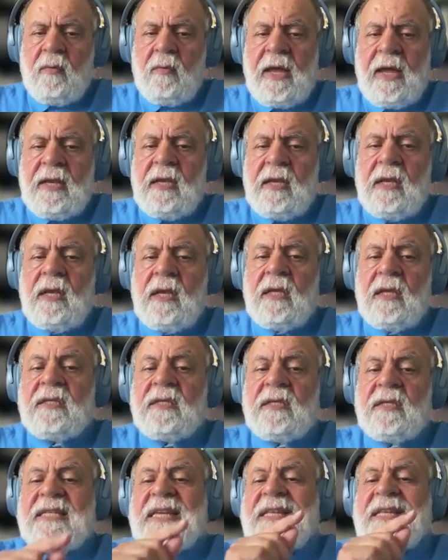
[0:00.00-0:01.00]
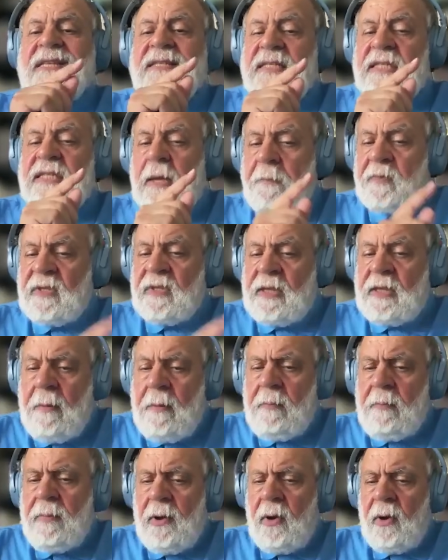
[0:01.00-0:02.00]
when in
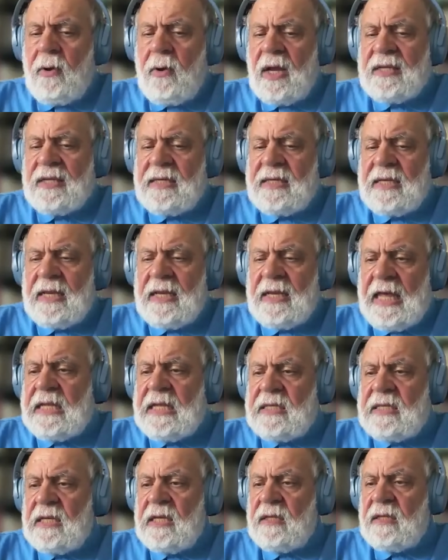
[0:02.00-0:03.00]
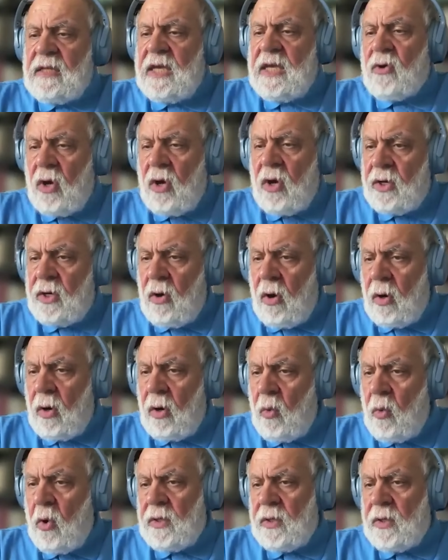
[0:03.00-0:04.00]
September 1980, the
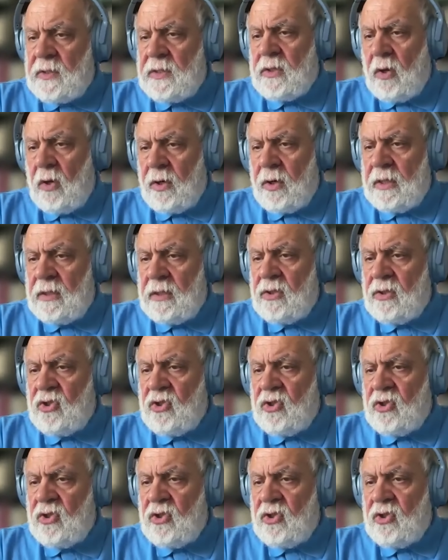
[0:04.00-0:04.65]
Iran-Iraq war started,